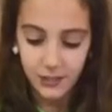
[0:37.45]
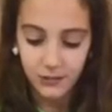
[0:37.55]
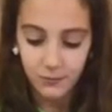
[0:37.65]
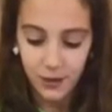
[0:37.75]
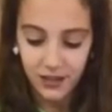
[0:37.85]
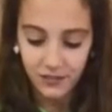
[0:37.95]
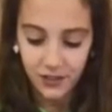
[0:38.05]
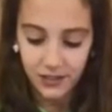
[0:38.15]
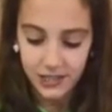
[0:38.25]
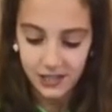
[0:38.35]
You might
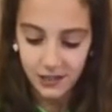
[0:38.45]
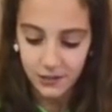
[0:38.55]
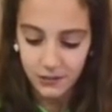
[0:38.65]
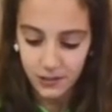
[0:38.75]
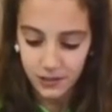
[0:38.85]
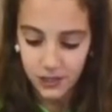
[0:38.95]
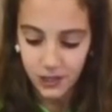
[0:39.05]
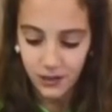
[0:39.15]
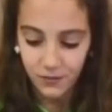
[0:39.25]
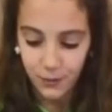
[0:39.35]
feel uncertain or
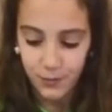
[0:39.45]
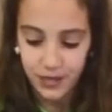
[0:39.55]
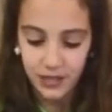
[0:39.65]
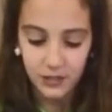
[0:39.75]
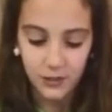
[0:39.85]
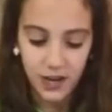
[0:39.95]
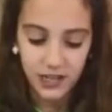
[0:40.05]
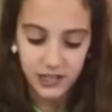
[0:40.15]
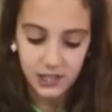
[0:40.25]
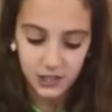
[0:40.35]
unsure if you're making the right
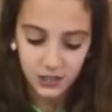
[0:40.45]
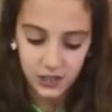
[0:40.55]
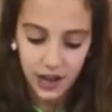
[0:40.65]
decision.